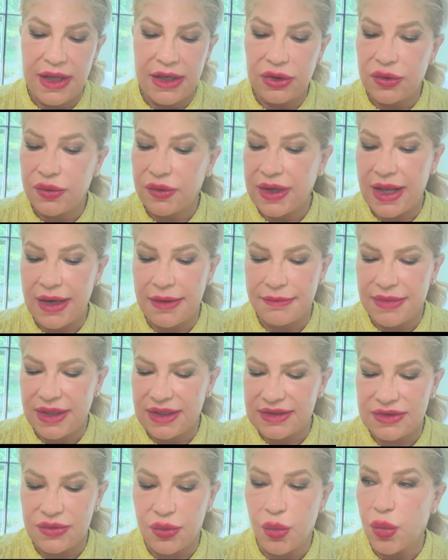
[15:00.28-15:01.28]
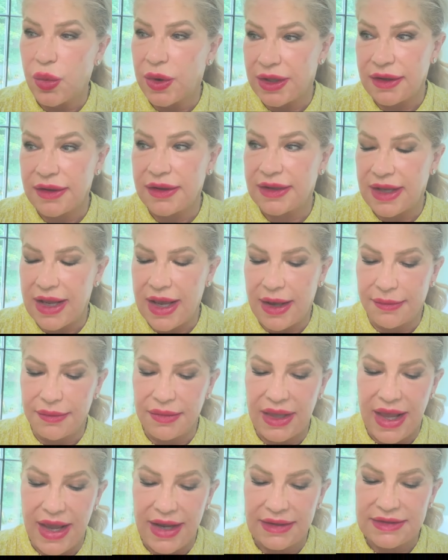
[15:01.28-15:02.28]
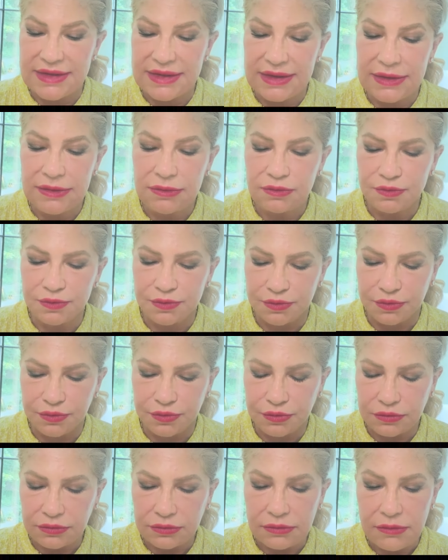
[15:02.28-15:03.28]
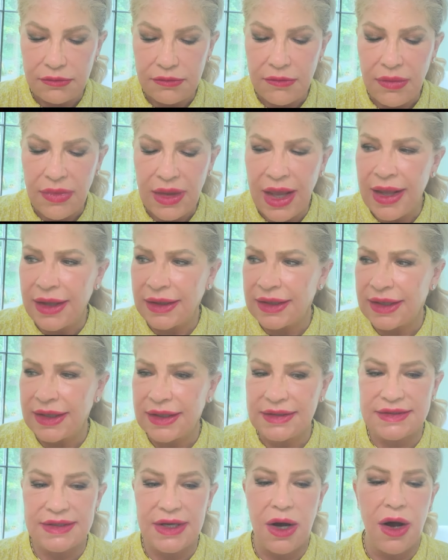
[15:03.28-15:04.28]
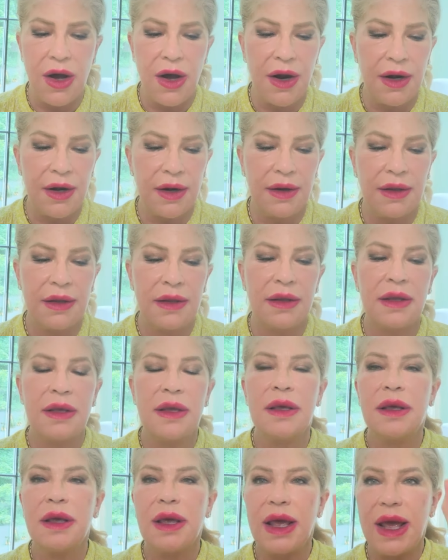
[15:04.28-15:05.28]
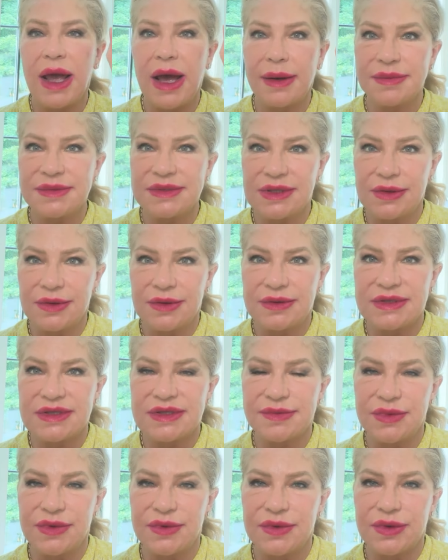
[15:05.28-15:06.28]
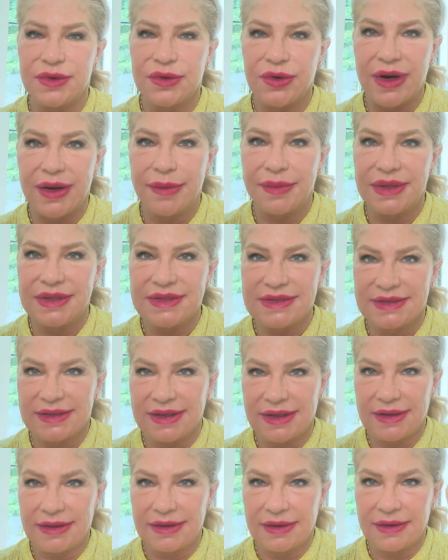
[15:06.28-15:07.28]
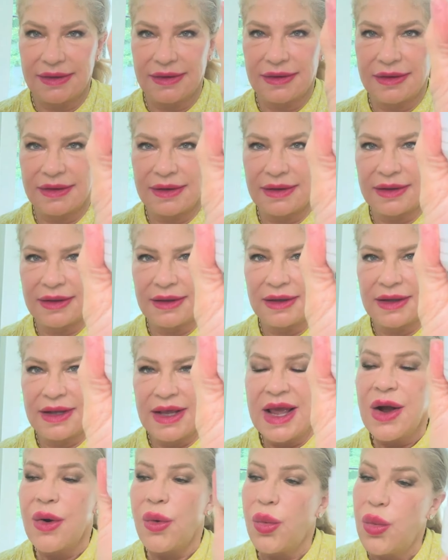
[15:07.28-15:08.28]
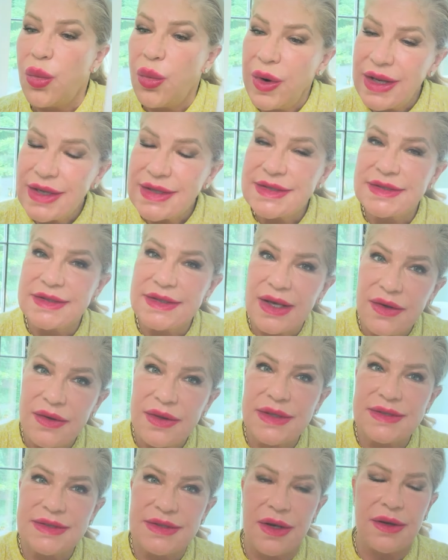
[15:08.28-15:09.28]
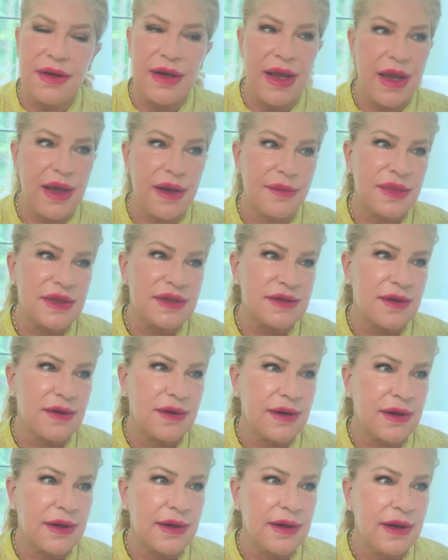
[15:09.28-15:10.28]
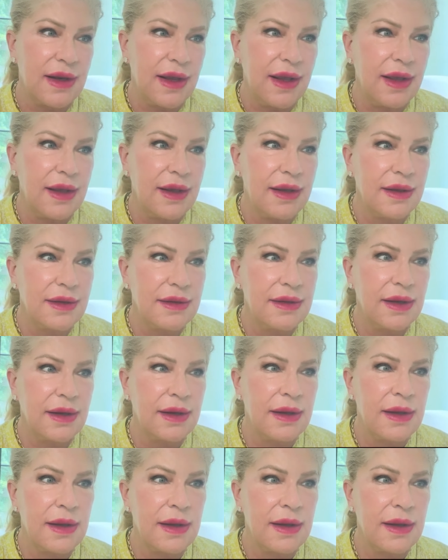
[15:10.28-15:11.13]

that you can mix with the amlactin, and it's our Absolute Smoother Crepey Skin. We sell this on Amazon, and